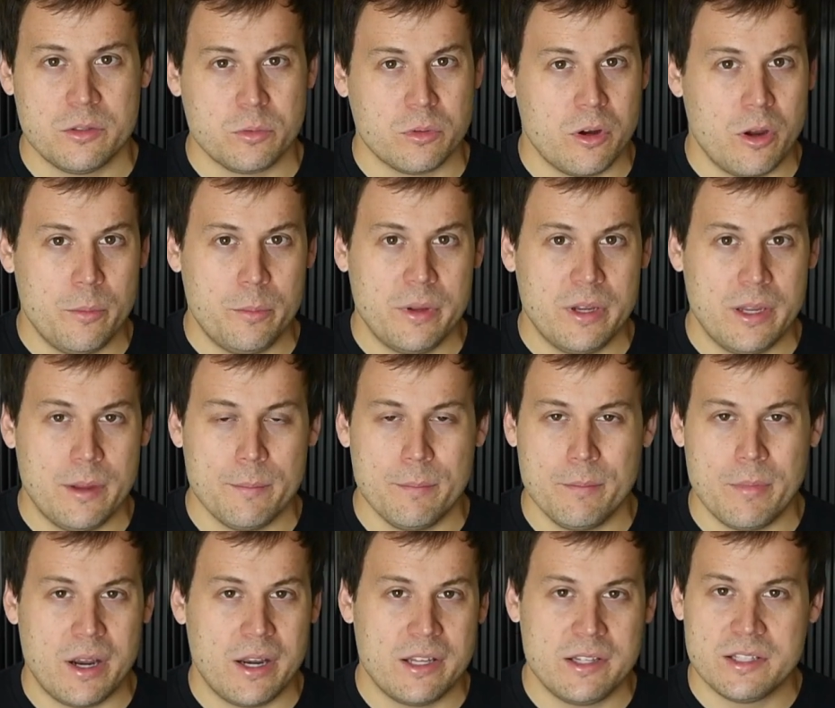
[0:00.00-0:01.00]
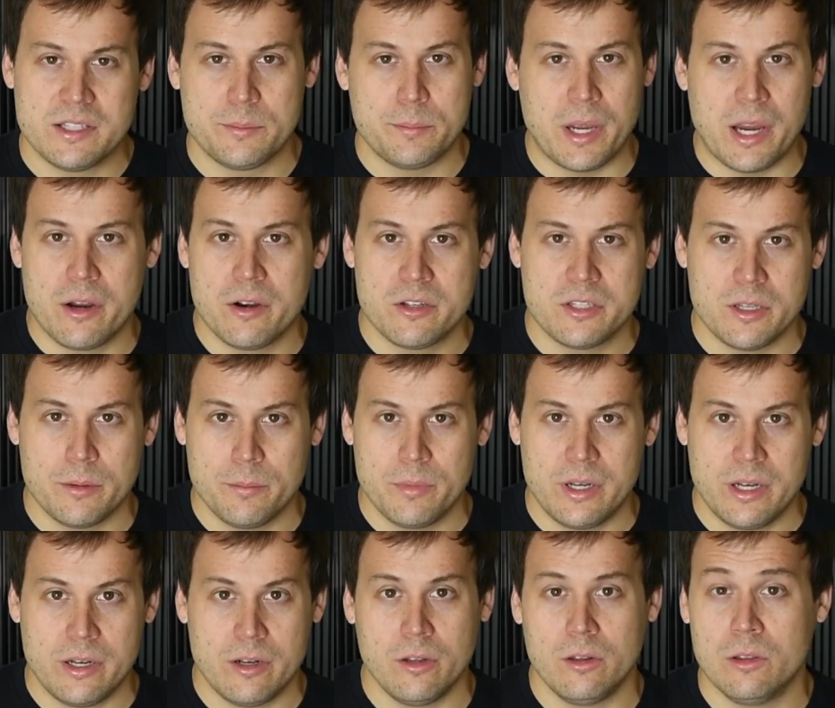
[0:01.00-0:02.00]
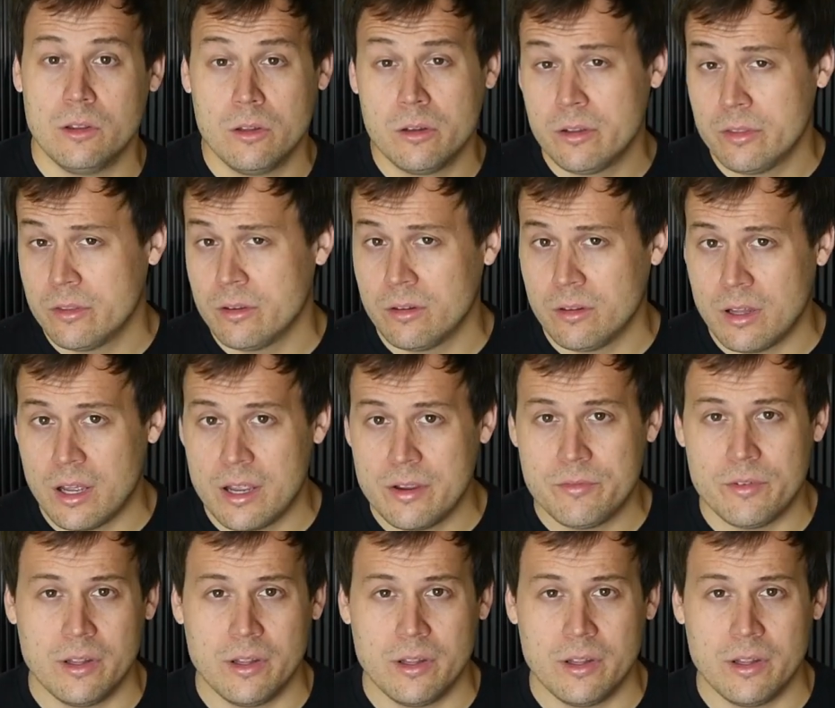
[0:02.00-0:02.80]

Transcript: we're hoping it might inspire somebody to look at their life